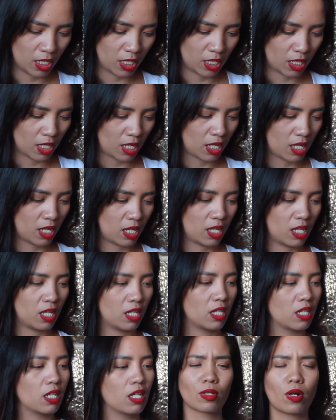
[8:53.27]

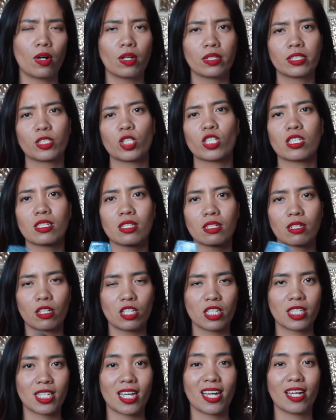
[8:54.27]
and just a
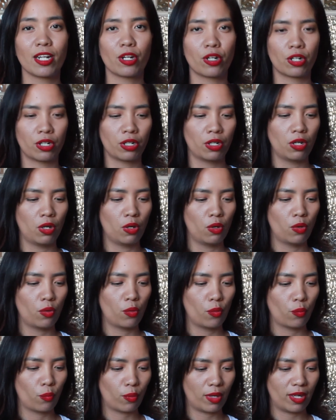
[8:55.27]
container
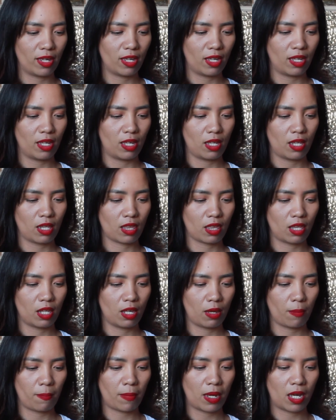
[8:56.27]
with
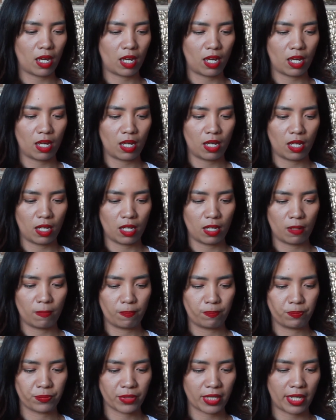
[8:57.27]
my
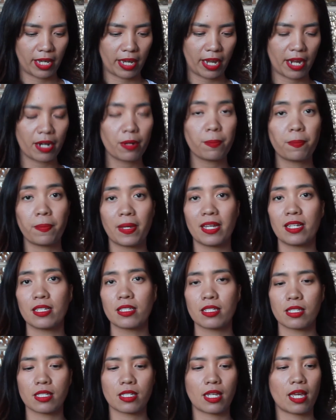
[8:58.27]

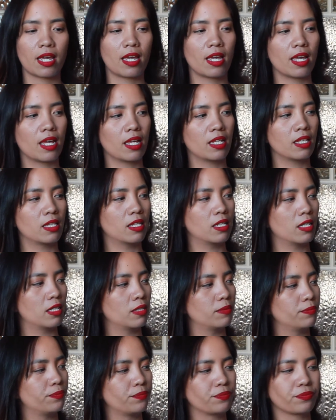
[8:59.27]
hairpins, and
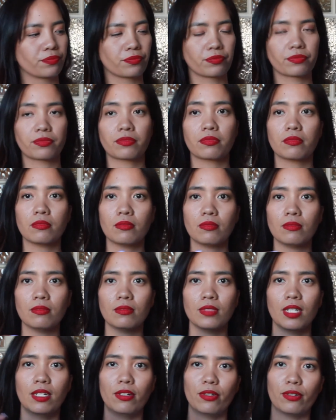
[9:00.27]

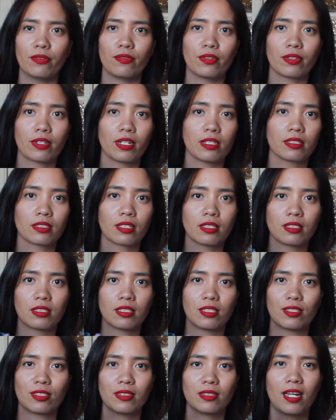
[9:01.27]
I don't know if you guys can see.
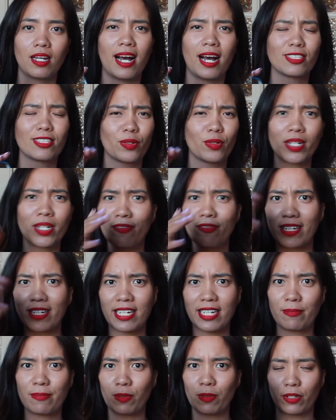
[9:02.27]
Sorry if I
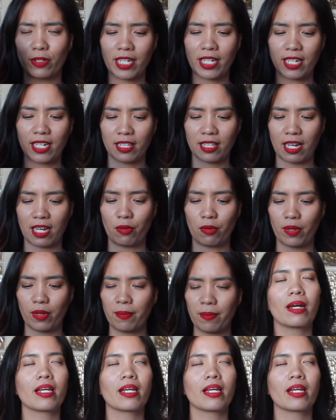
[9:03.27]
keep looking that way. My